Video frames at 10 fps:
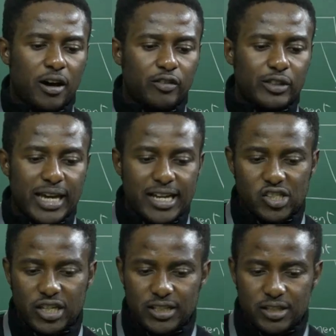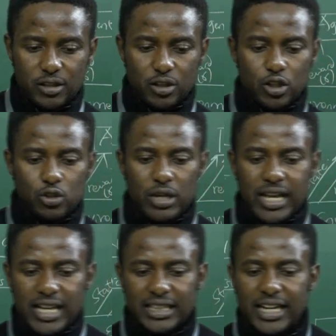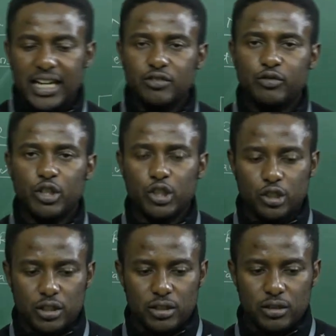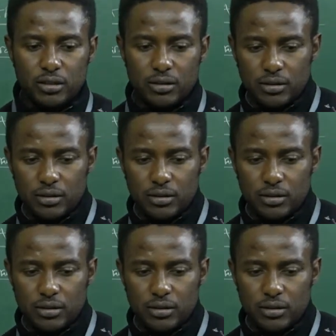of the agent to learn a target function,